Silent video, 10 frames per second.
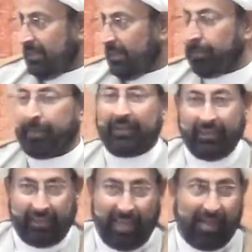
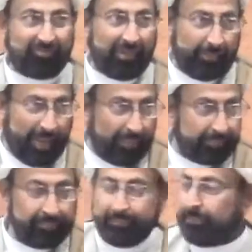companion of Imam
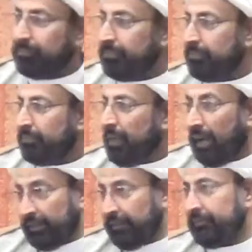
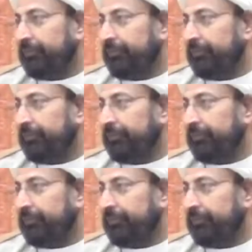Ali.